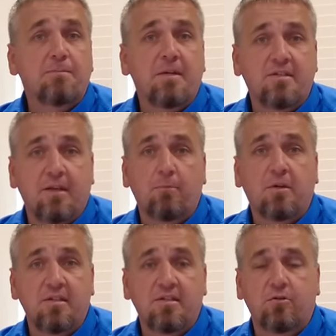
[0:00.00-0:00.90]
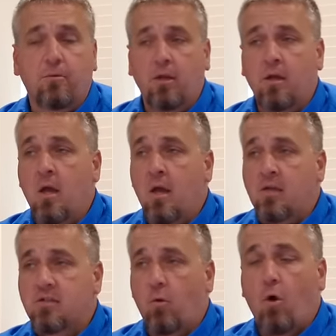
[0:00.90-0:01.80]
speeds up considerably.
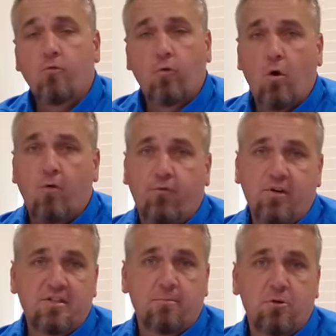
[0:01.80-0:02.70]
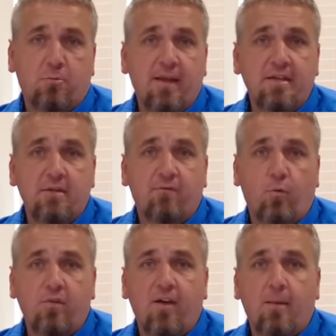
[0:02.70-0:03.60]
So overall, for us to build with
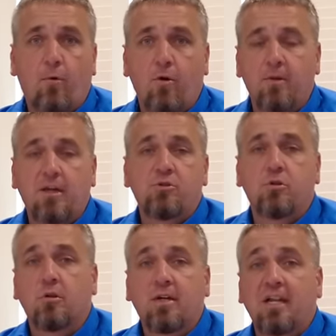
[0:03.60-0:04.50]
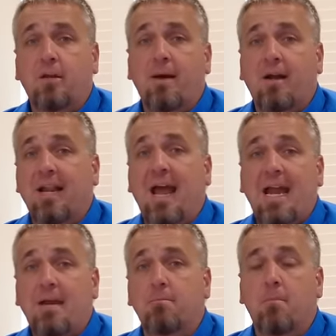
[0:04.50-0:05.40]
1845 barndominiums, you're looking at about an
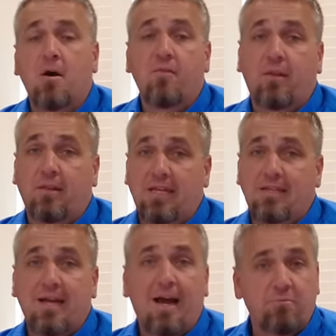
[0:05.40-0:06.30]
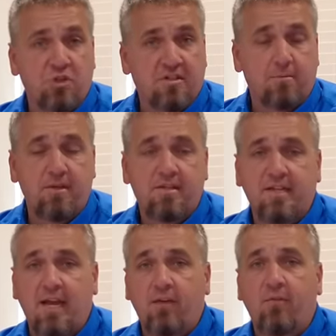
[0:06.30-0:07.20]
eight-month lead time just to be
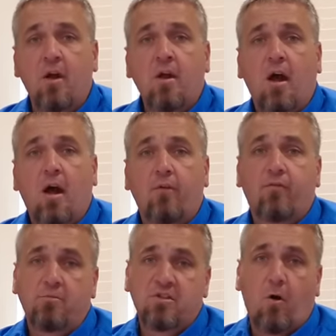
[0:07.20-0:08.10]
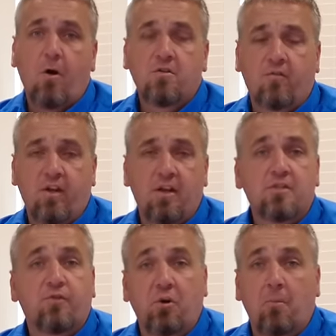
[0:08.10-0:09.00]
safe uh, from start to finish
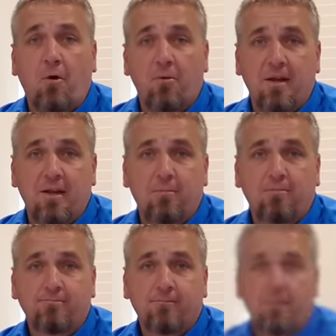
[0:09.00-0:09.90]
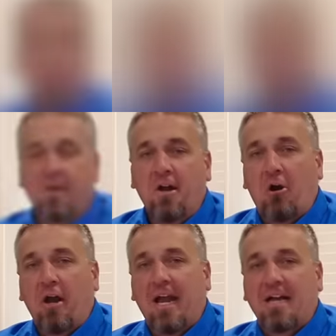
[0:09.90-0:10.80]
for your barndominium. All
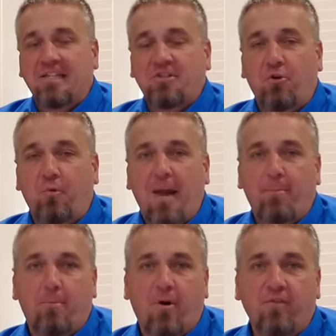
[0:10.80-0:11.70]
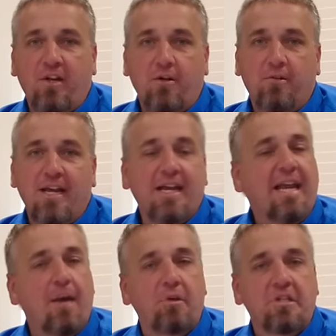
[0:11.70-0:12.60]
right, guys, that's going to wrap up our video today.
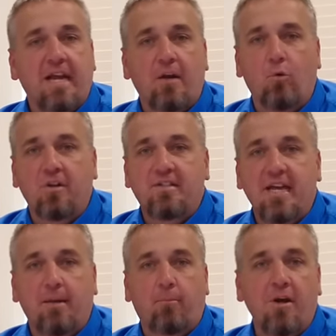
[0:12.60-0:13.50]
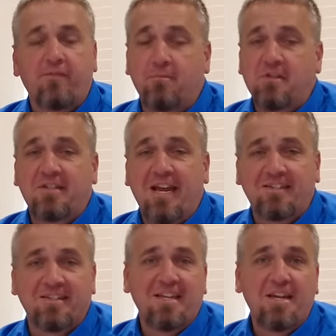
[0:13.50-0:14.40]
Again, we just kind of wanted to take a break from this
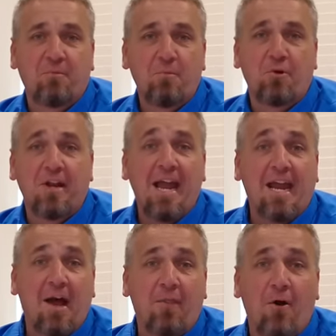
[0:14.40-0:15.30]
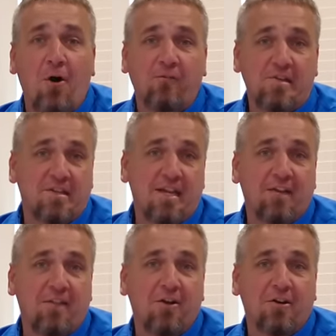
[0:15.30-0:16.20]
Texas heat. We wanted to hang out in the office today
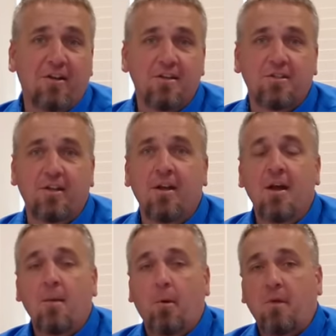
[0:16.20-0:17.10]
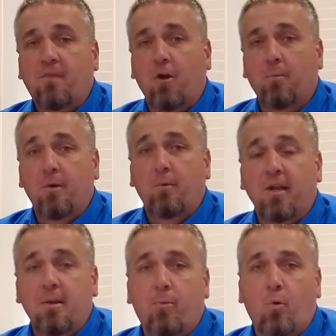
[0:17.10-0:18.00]
in the air conditioning, but we thought it'd be
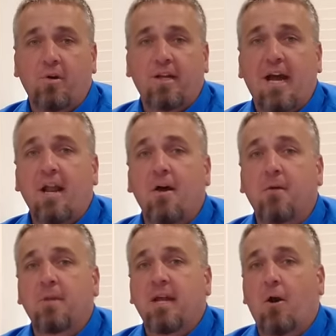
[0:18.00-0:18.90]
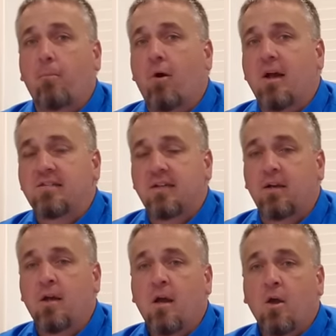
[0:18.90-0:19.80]
really important to kind of update our
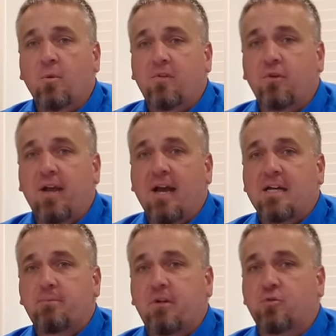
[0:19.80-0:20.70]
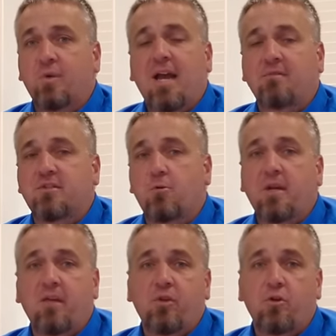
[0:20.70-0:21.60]
pricing with you guys because we have so
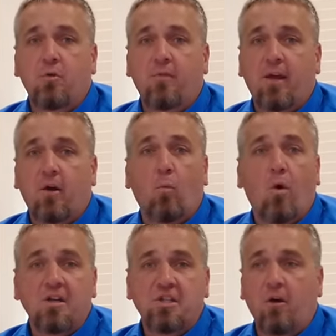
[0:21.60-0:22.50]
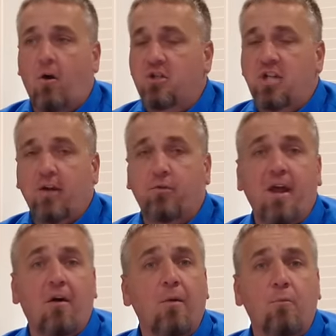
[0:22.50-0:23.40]
many of you that are watching our channel
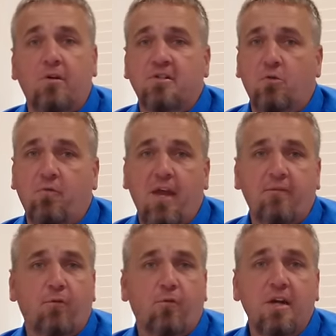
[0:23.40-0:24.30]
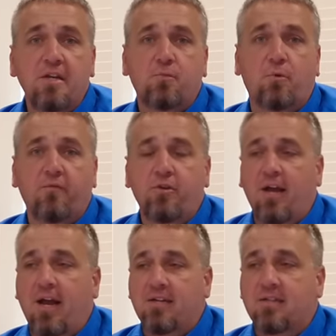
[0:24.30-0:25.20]
now, and we are so thankful for each one of you
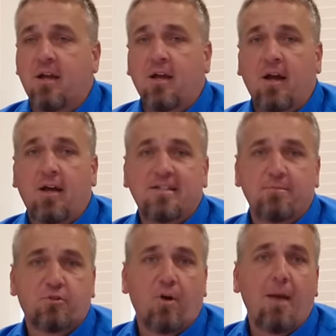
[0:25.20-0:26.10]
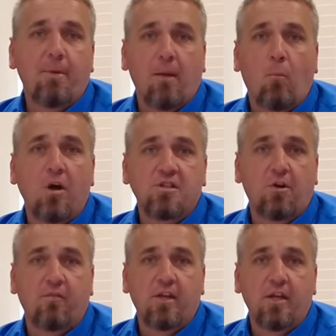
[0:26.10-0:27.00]
guys uh, subscribing and watching
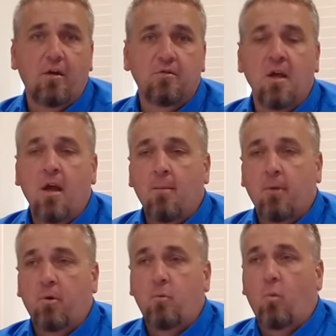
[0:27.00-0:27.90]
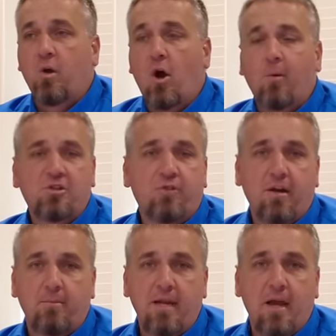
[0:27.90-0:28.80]
our videos. But we, we always try
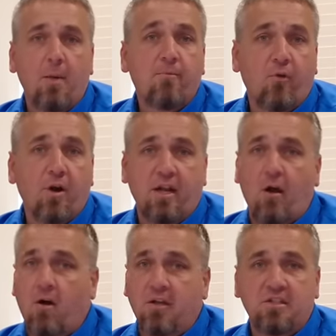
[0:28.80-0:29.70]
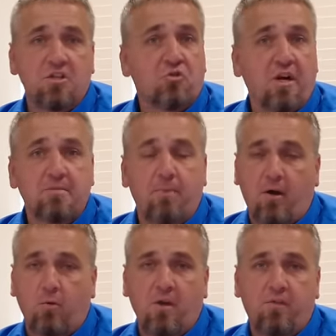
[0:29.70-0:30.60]
to be upfront and honest and
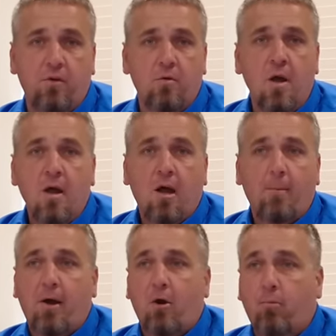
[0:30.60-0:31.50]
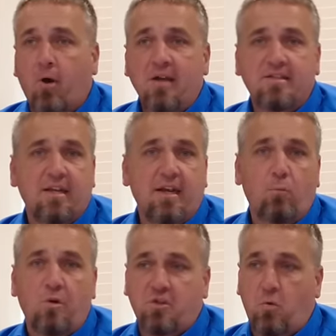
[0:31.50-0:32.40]
transparent with you about our pricing
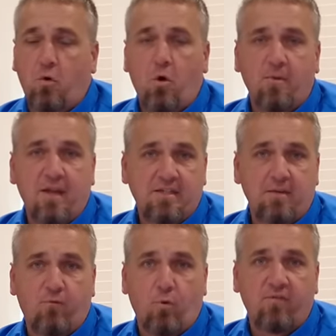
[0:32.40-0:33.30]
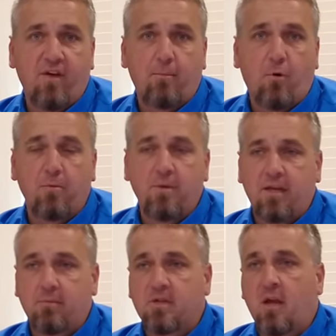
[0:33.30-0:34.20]
and what's going on with 1845
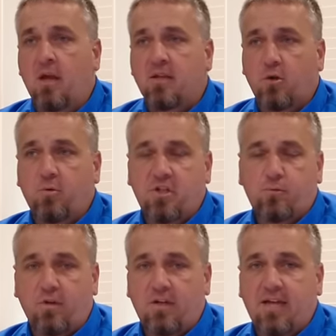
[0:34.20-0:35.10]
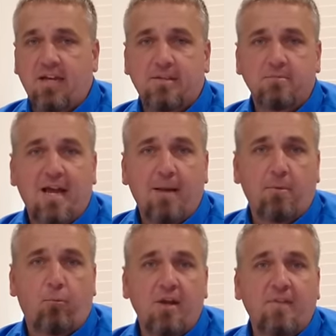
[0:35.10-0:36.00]
Barndominiums. So we just wanted to take some time
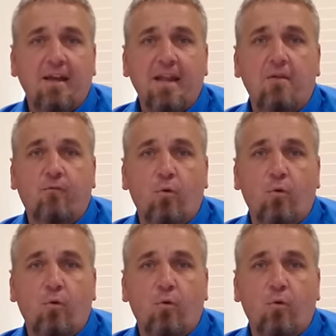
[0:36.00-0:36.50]
to break that down